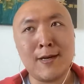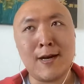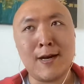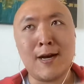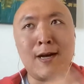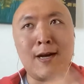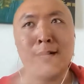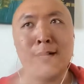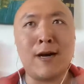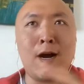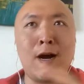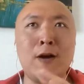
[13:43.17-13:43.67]

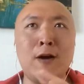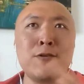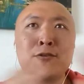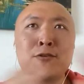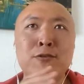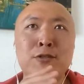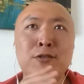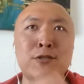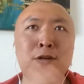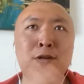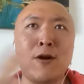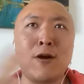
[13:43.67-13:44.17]

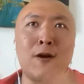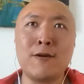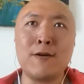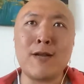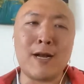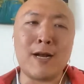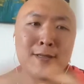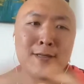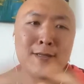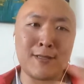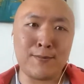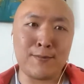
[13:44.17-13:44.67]
are
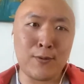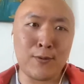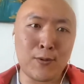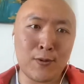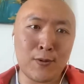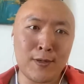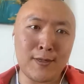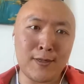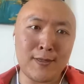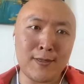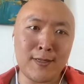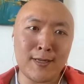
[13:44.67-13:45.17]
not
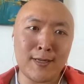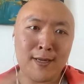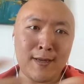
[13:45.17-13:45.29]
supported